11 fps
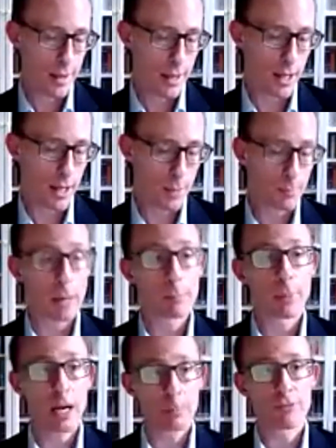but
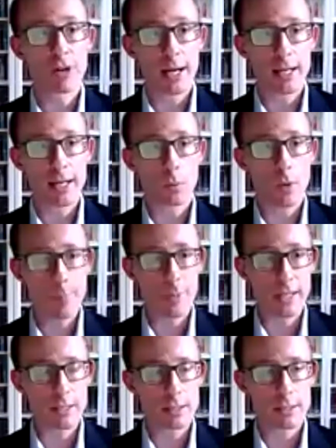by providing
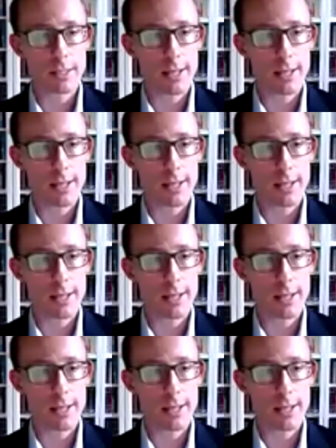weapons,